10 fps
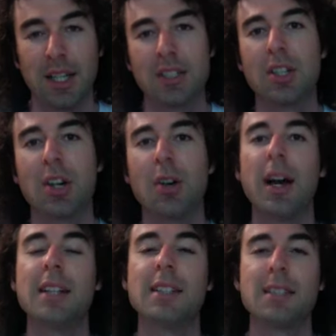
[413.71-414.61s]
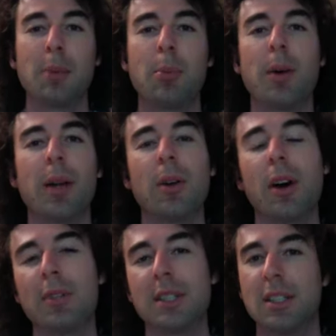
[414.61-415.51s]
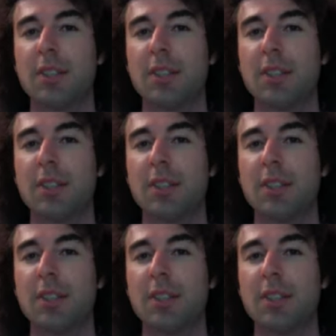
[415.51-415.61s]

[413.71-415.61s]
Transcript: So at some point, obviously,